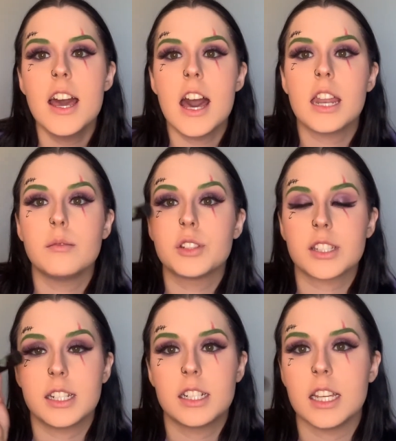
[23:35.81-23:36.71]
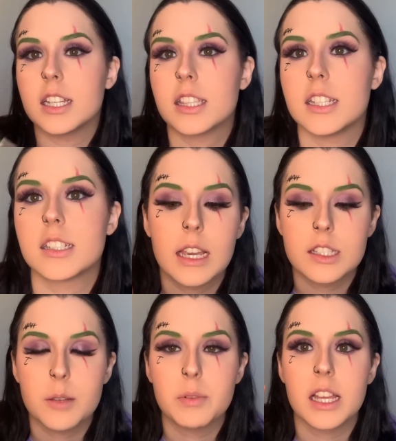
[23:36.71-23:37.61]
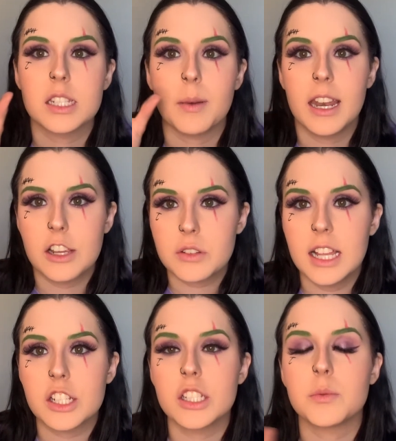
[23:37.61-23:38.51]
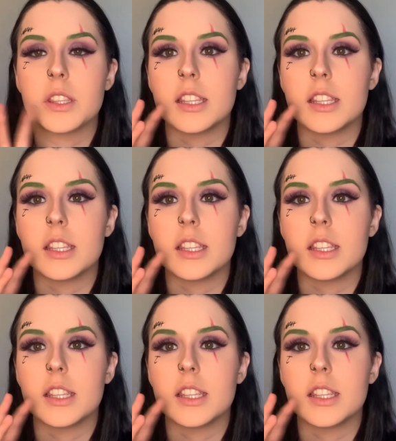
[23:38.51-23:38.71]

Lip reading: and I'm just gonna take this to blend my natural lashes with